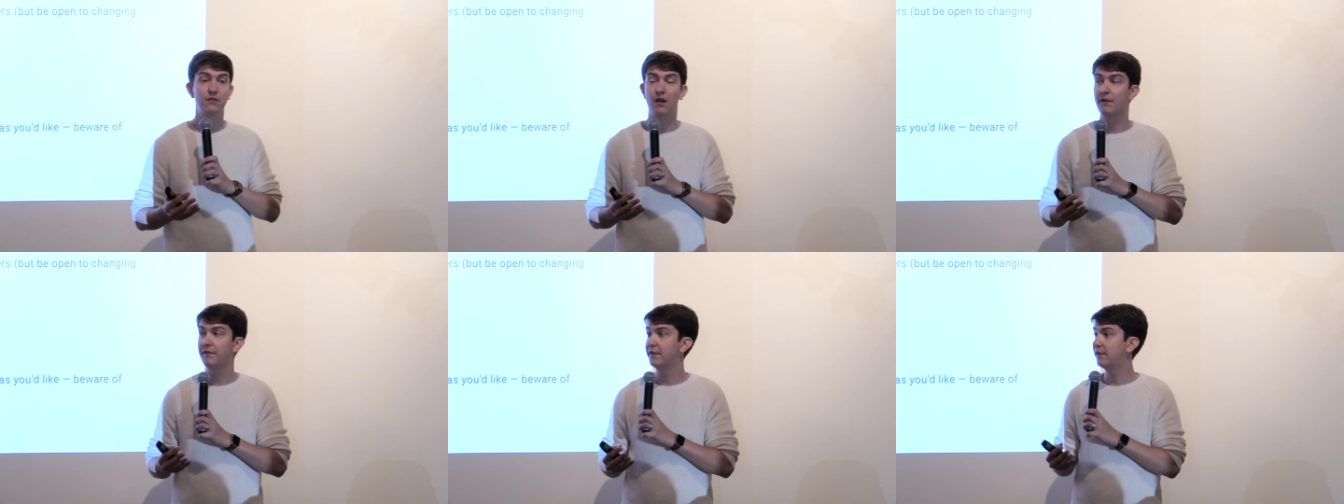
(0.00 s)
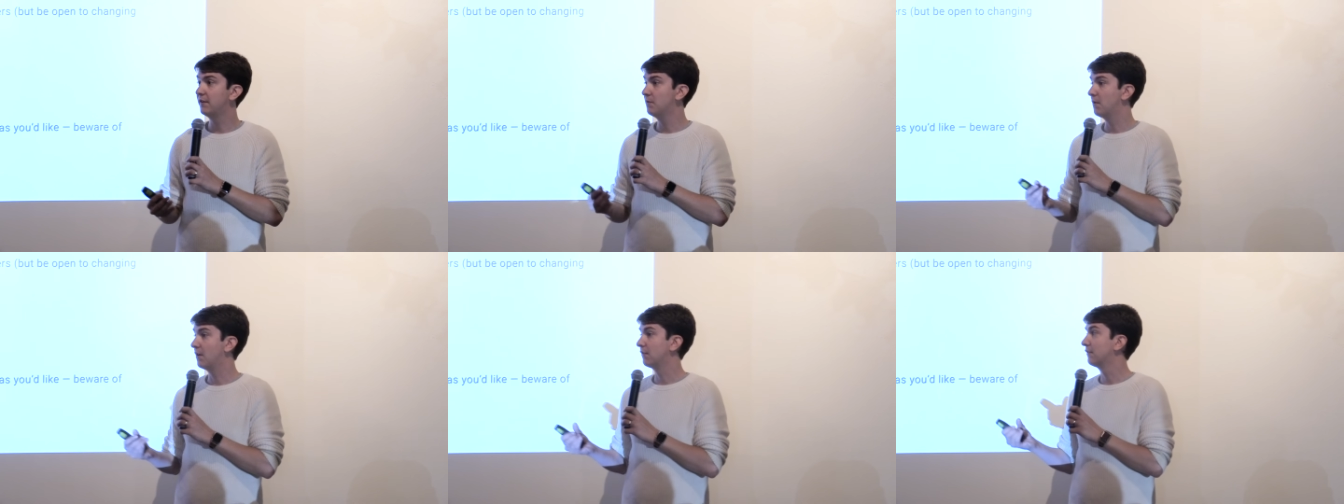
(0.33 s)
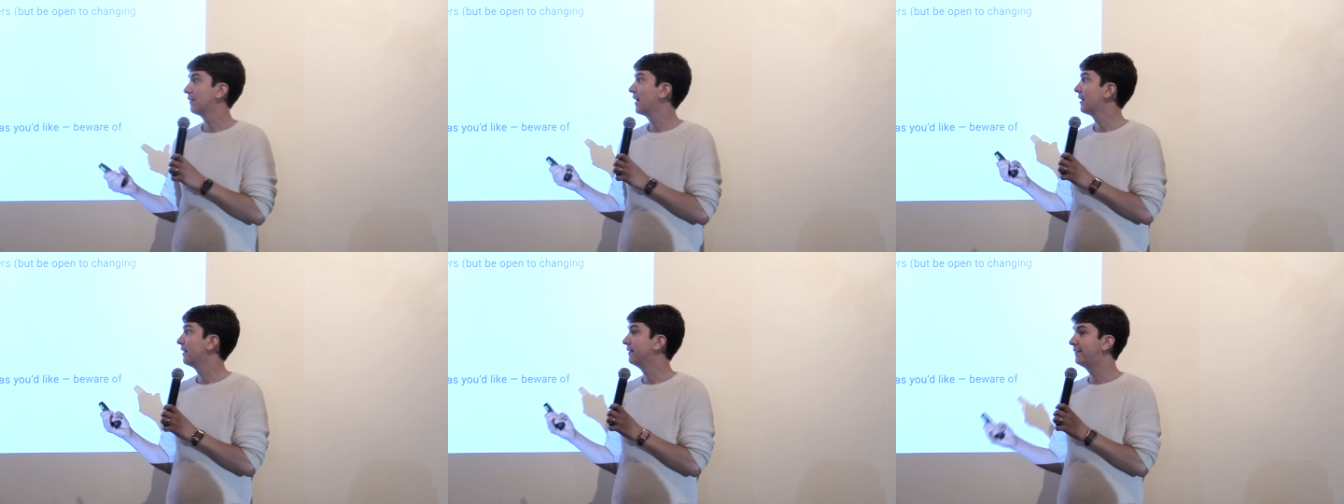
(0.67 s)
You want to
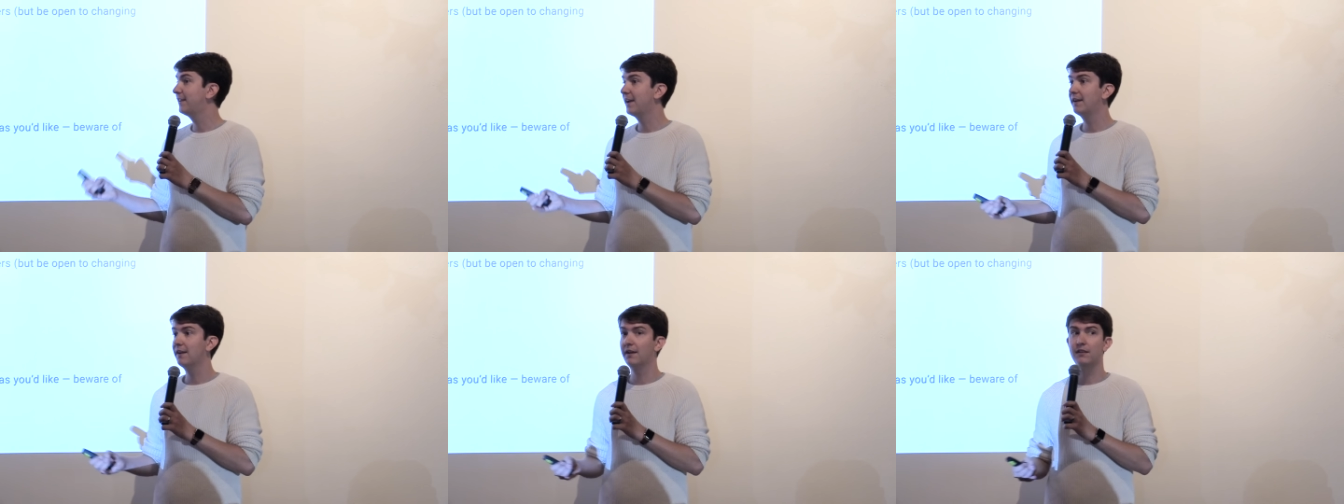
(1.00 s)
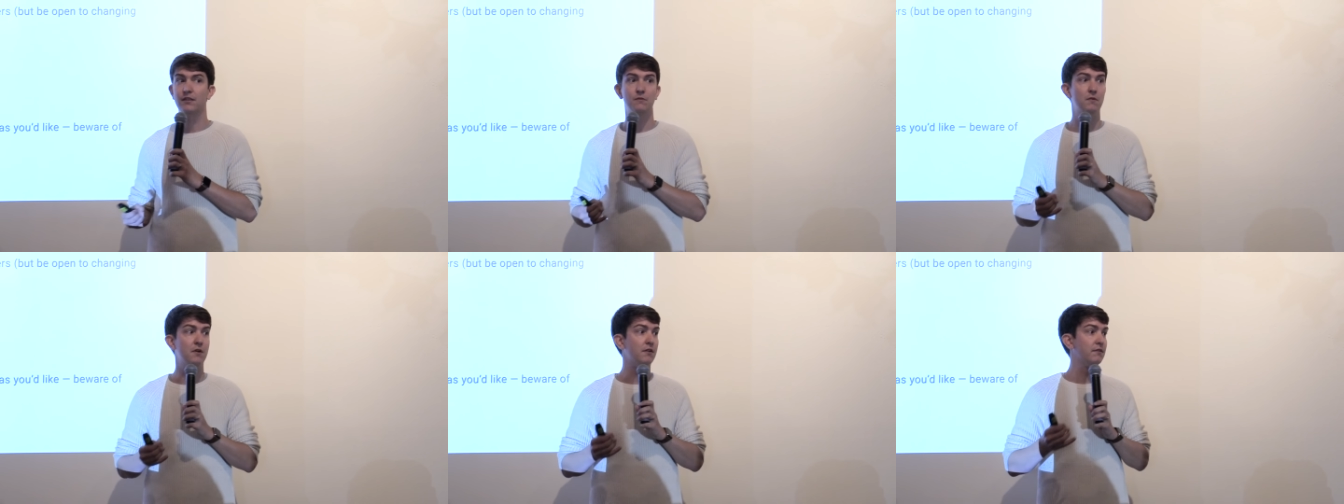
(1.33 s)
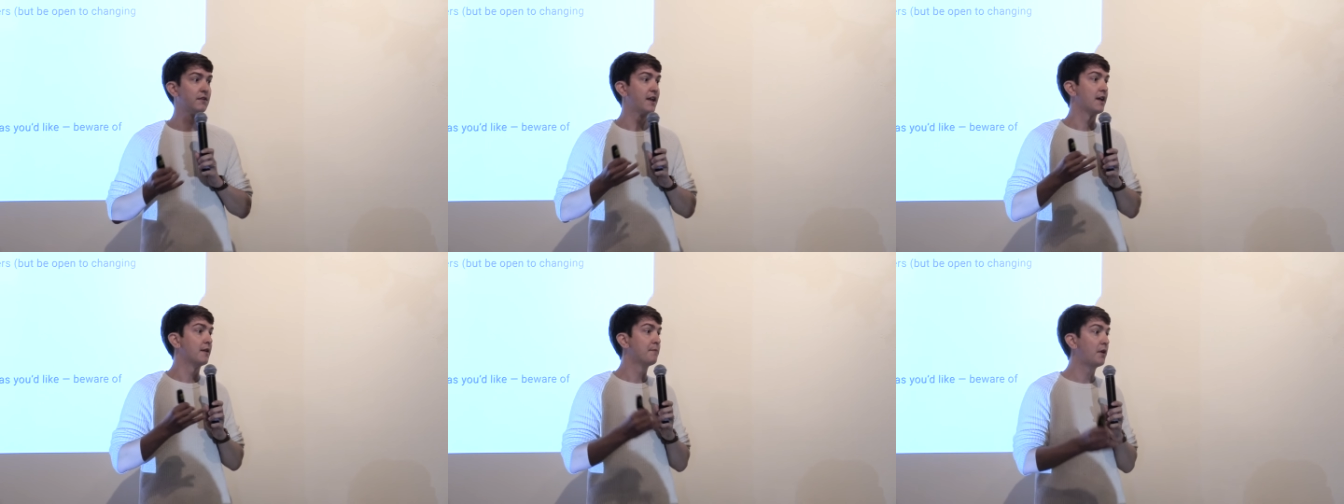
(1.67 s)
rely on data, you want to
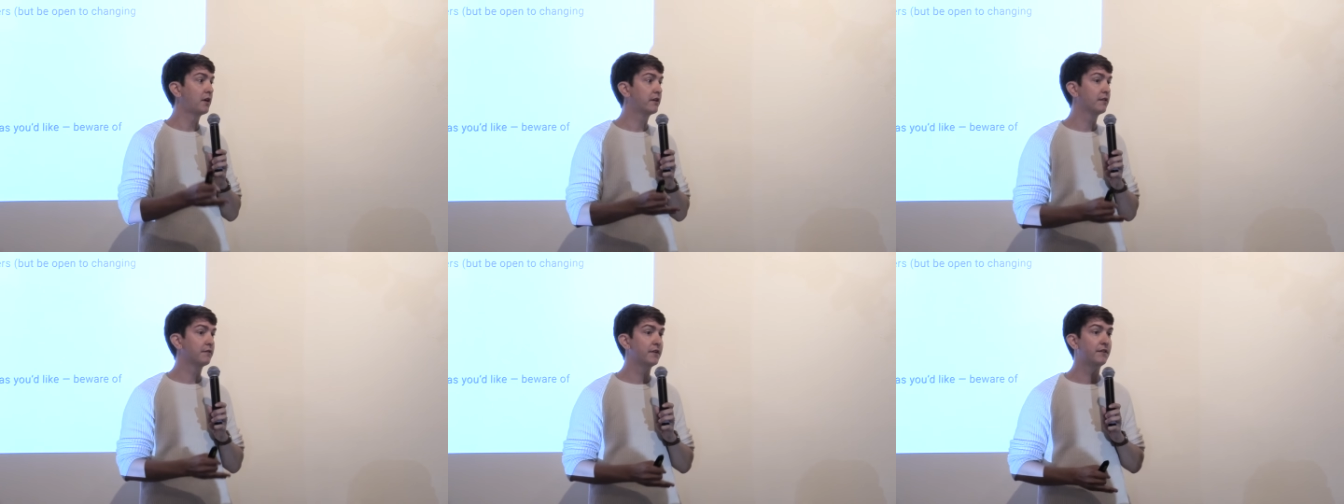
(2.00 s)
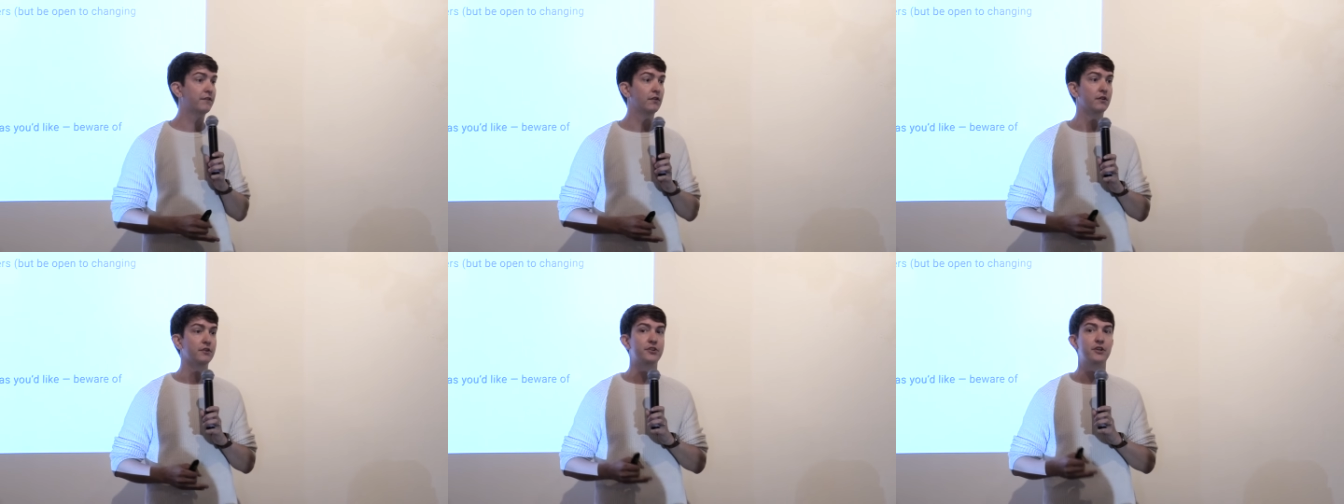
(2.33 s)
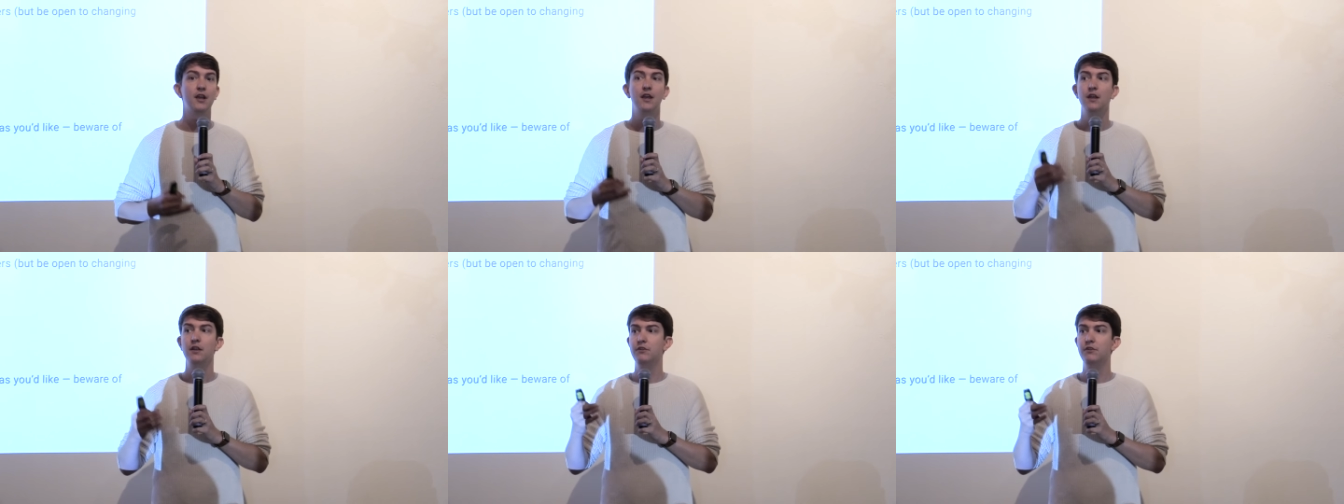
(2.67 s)
rely on market research,